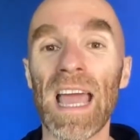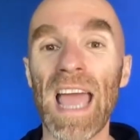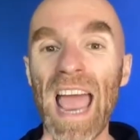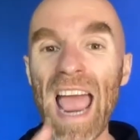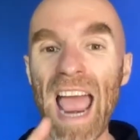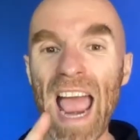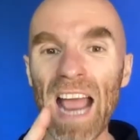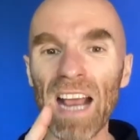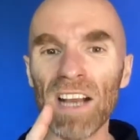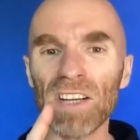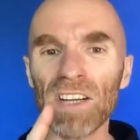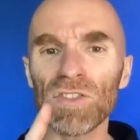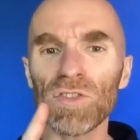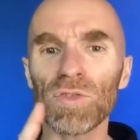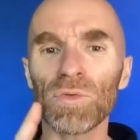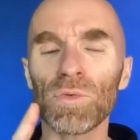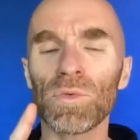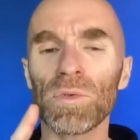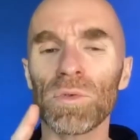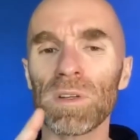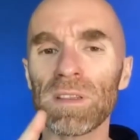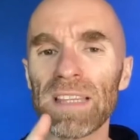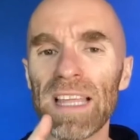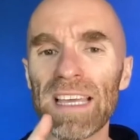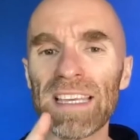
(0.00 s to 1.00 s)

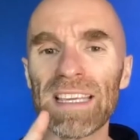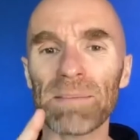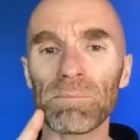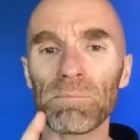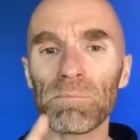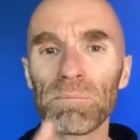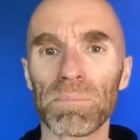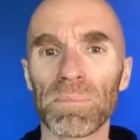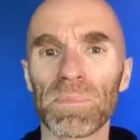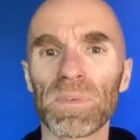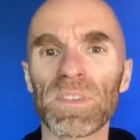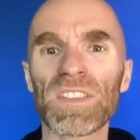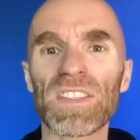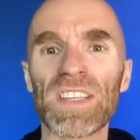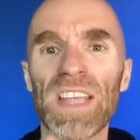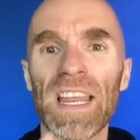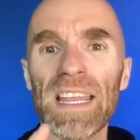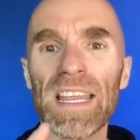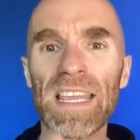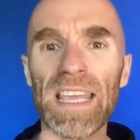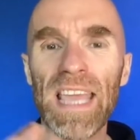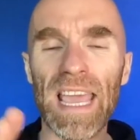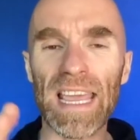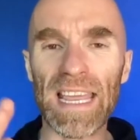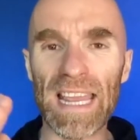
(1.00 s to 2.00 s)
like
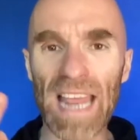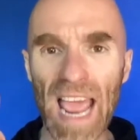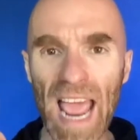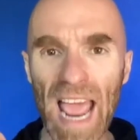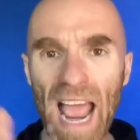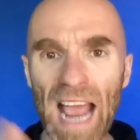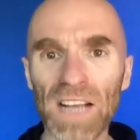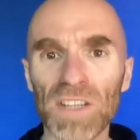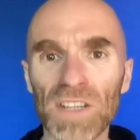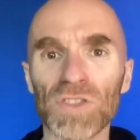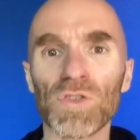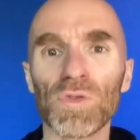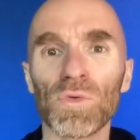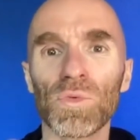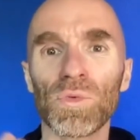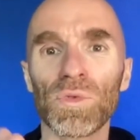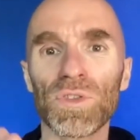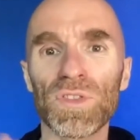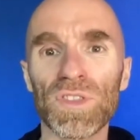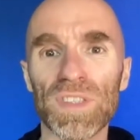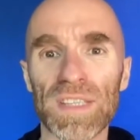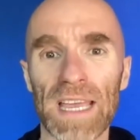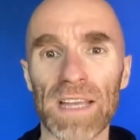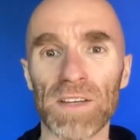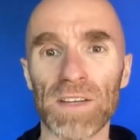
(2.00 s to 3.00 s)
setting a actual
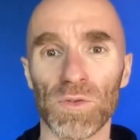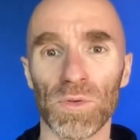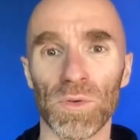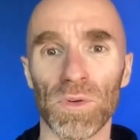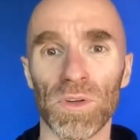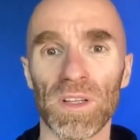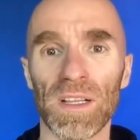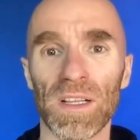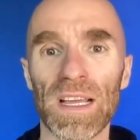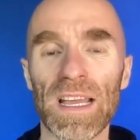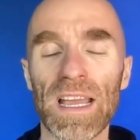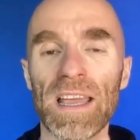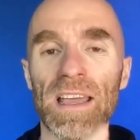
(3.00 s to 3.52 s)
schedule,